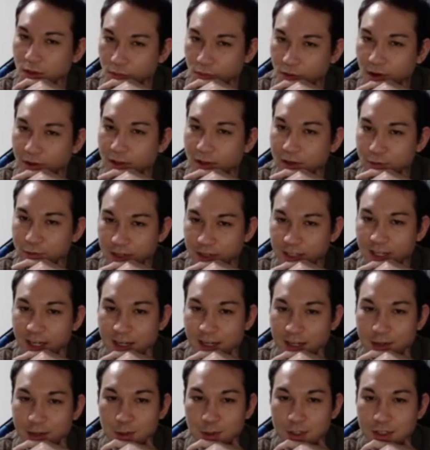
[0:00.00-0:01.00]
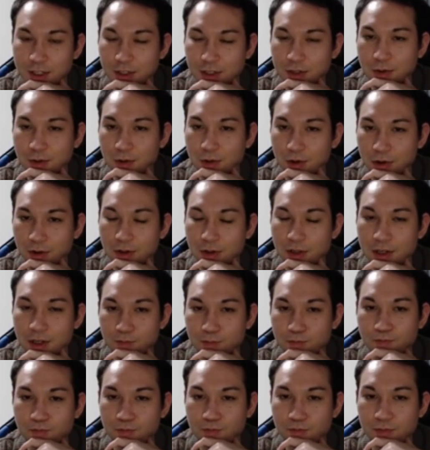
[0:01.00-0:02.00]
Probably resigning was too
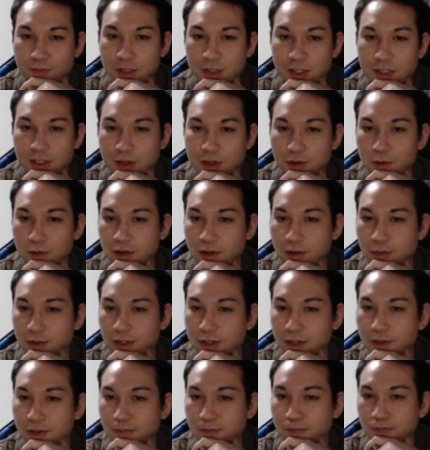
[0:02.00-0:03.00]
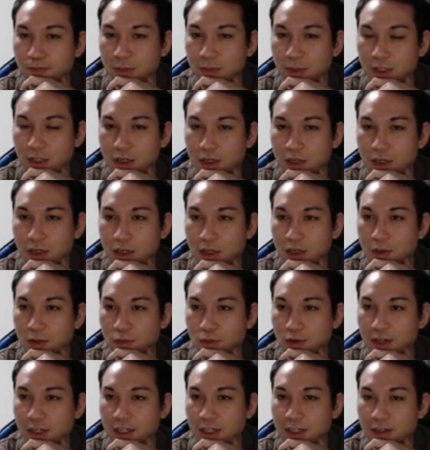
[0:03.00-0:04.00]
early. Still would have been a
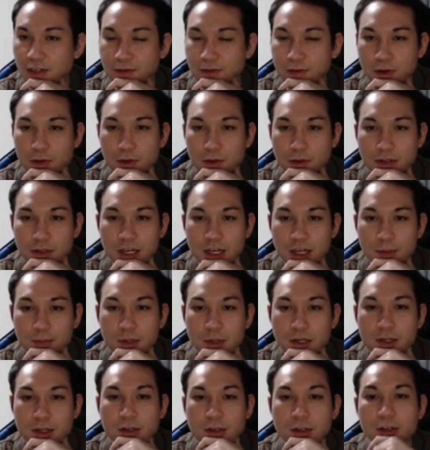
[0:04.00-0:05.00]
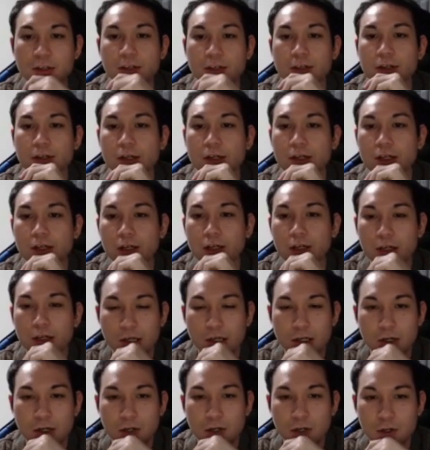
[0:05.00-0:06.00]
pretty difficult game.
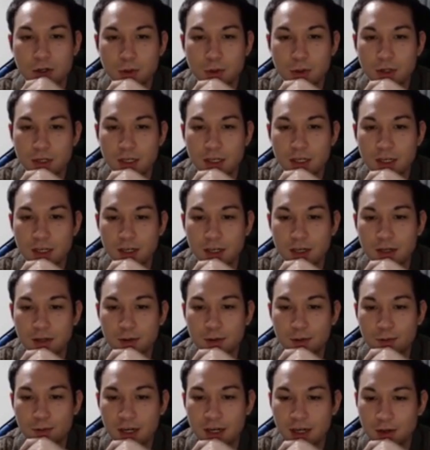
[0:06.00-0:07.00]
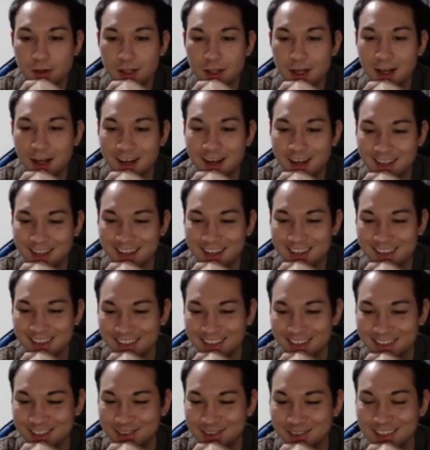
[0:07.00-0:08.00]
Okay, wow,
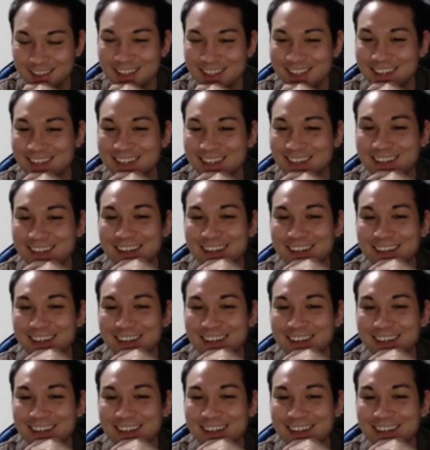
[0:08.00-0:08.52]
this was